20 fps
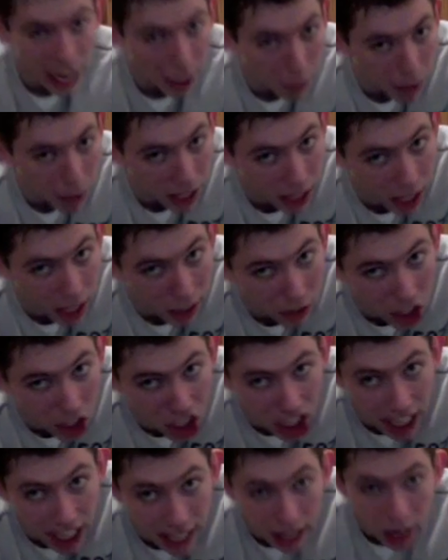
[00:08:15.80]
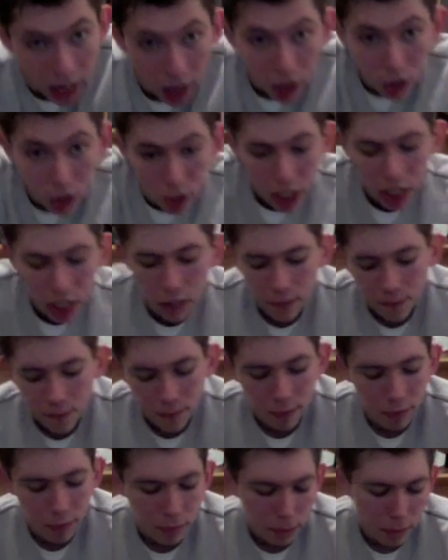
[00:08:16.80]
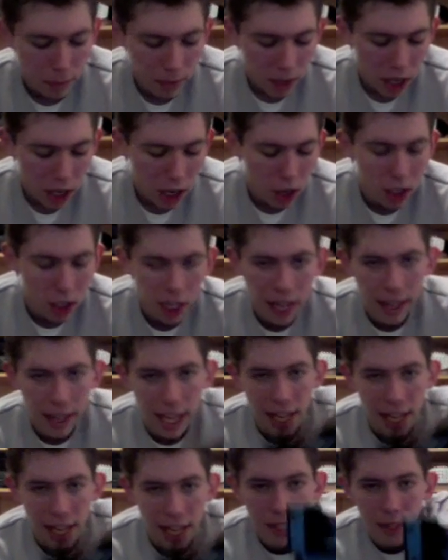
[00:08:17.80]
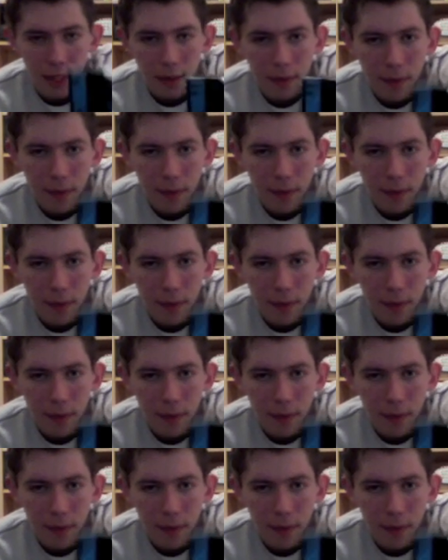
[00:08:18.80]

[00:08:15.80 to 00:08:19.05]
but it's kind of a cheat cartridge. It looks like this.